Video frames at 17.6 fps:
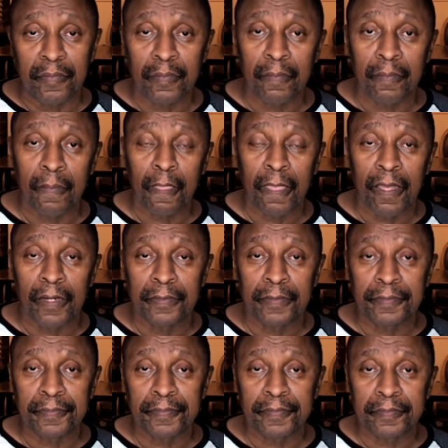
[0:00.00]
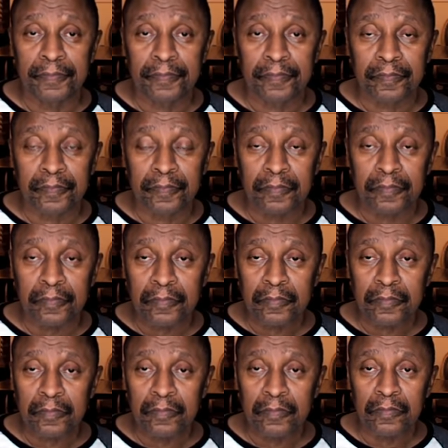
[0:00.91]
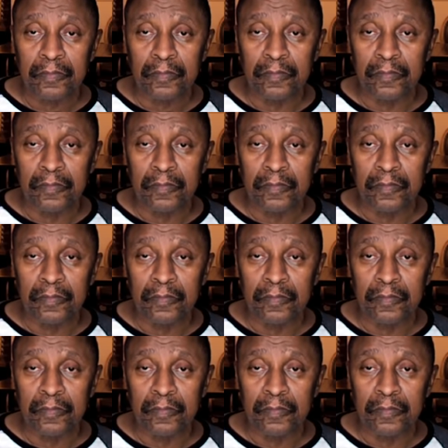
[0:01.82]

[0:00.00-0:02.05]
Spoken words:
Nothing is said.